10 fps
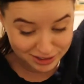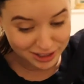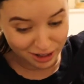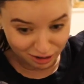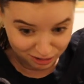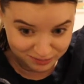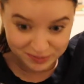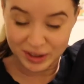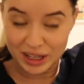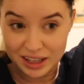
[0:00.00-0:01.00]
so
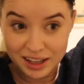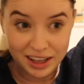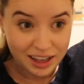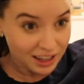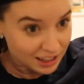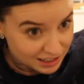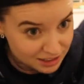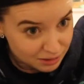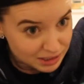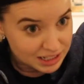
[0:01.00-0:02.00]
it's
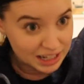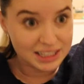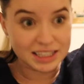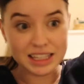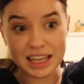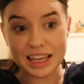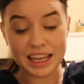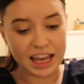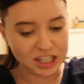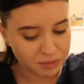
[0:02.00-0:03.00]
always nice to like
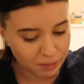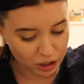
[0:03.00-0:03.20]
catch up